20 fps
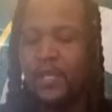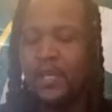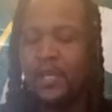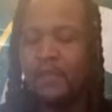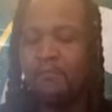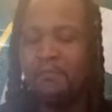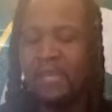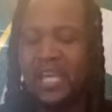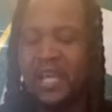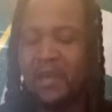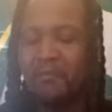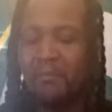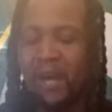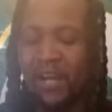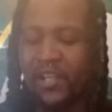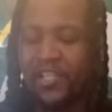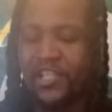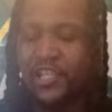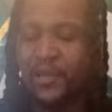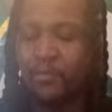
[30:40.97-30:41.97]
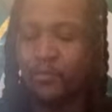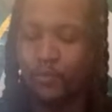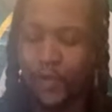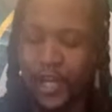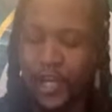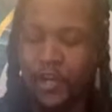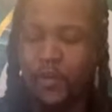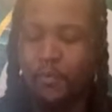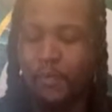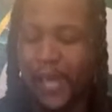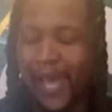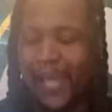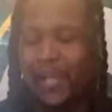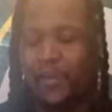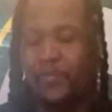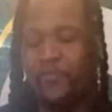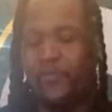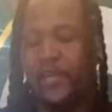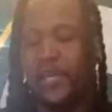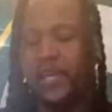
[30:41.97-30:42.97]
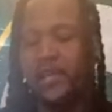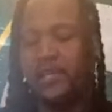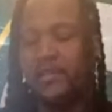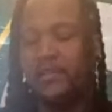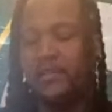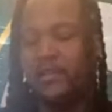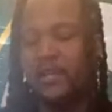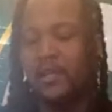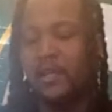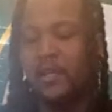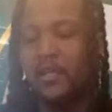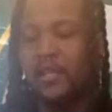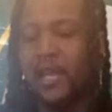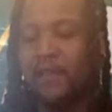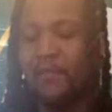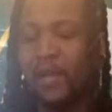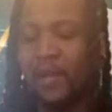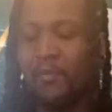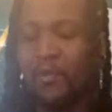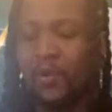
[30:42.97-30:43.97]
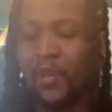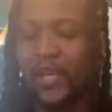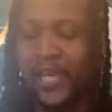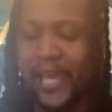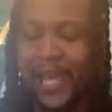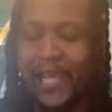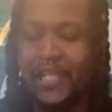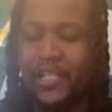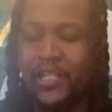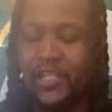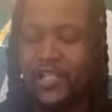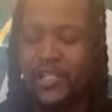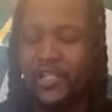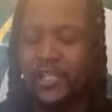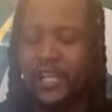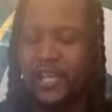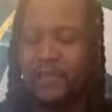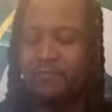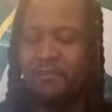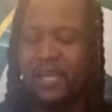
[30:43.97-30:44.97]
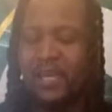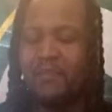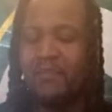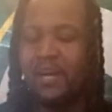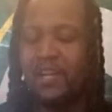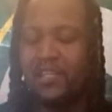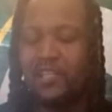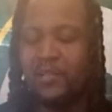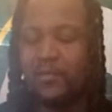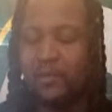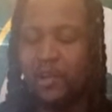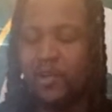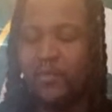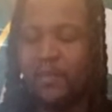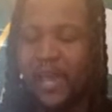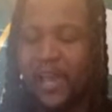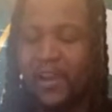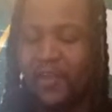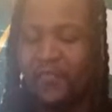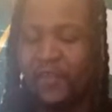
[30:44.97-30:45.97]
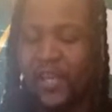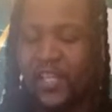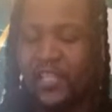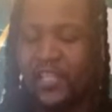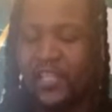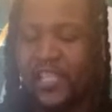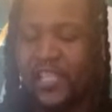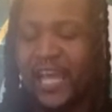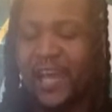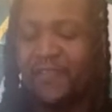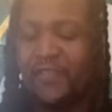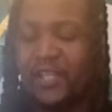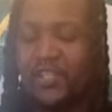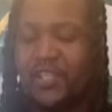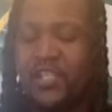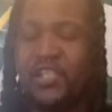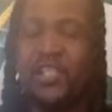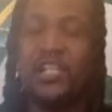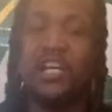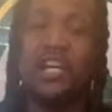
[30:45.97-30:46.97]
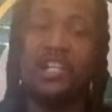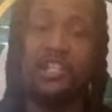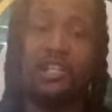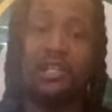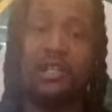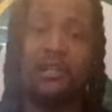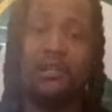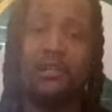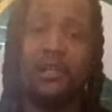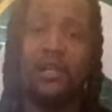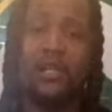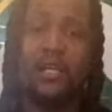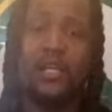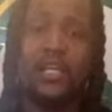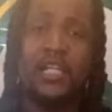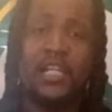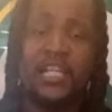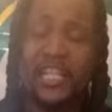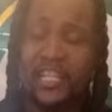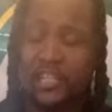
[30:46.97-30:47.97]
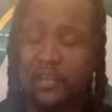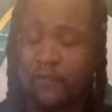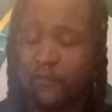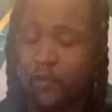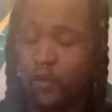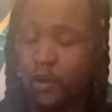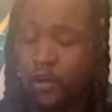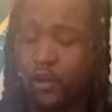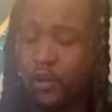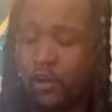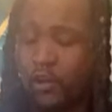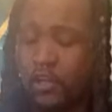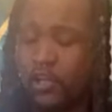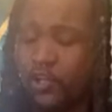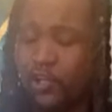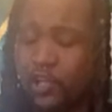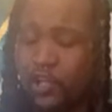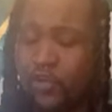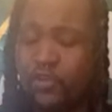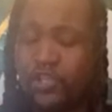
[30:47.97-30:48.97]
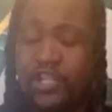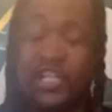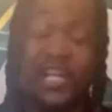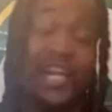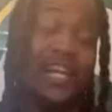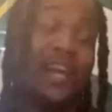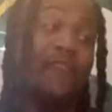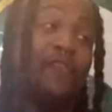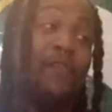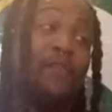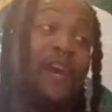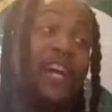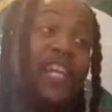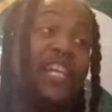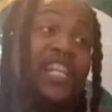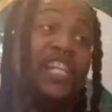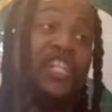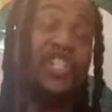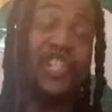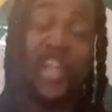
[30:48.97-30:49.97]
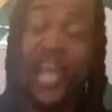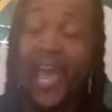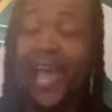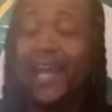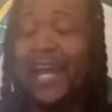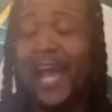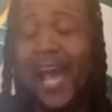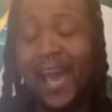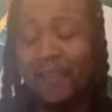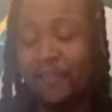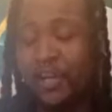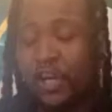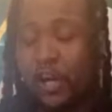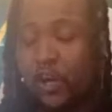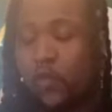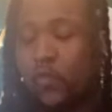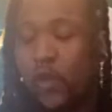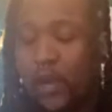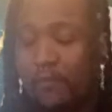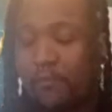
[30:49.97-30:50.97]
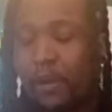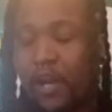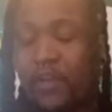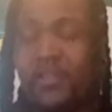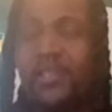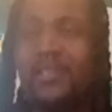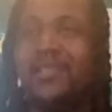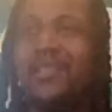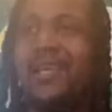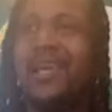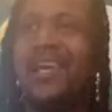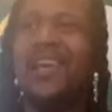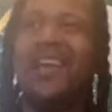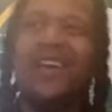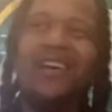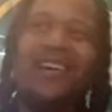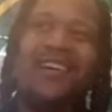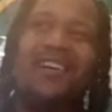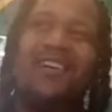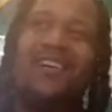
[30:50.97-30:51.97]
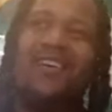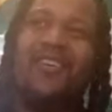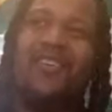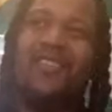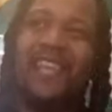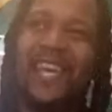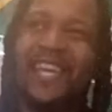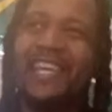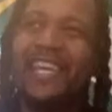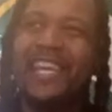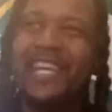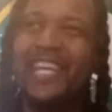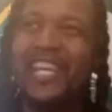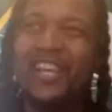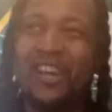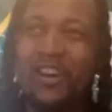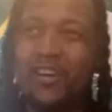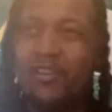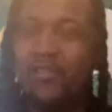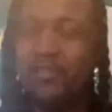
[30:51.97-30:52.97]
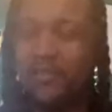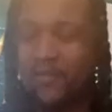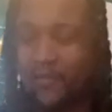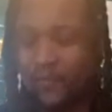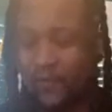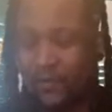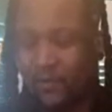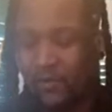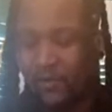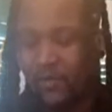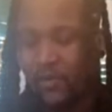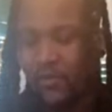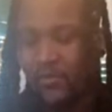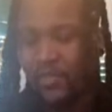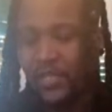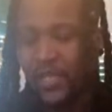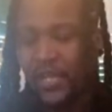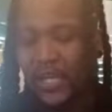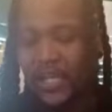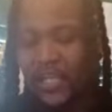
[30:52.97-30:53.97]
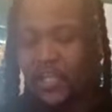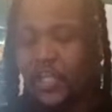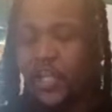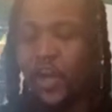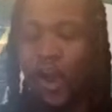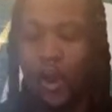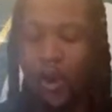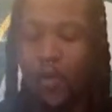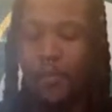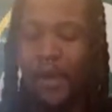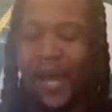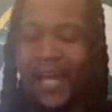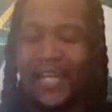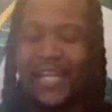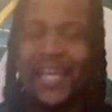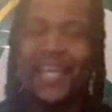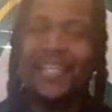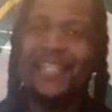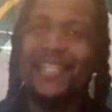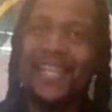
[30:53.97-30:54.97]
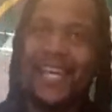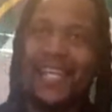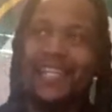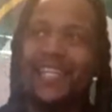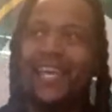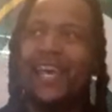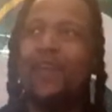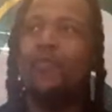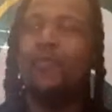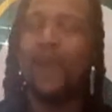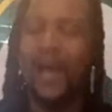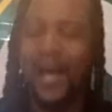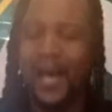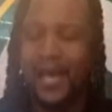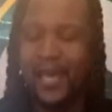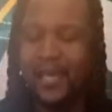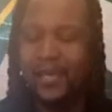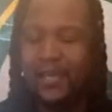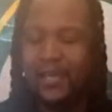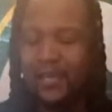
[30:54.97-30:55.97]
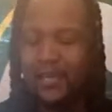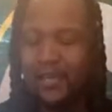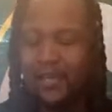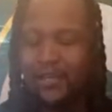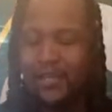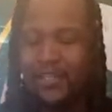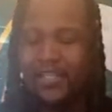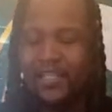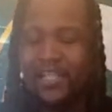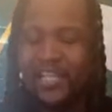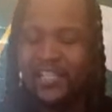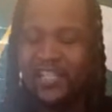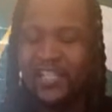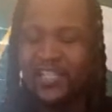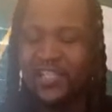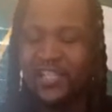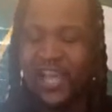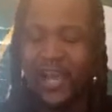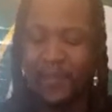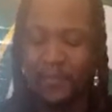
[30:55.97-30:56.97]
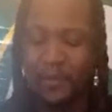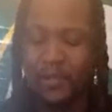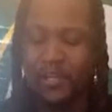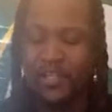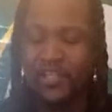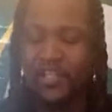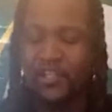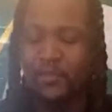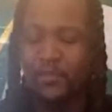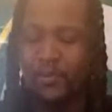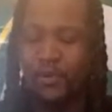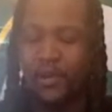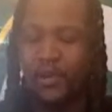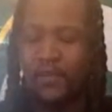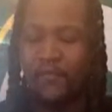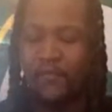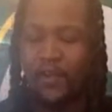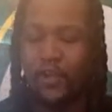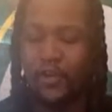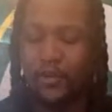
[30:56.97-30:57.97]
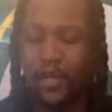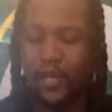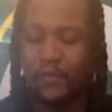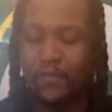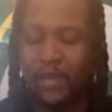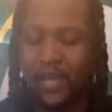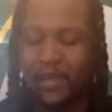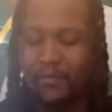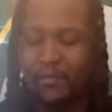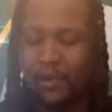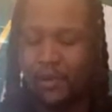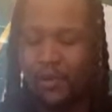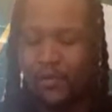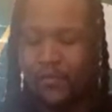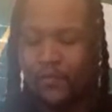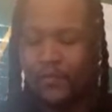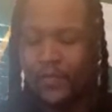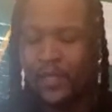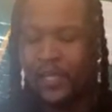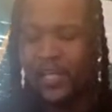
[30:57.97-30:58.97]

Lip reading: Me amongst some real Packer fans, like my boy Callie just said, me amongst some real Packer fans, let's have this discussion. And it is a foregone conclusion that everybody in this chat, I haven't heard one person say, oh, let Kenny go. You know what I'm saying? Nobody has said that. Why? Because he is a staple at this point for Green Bay, bro.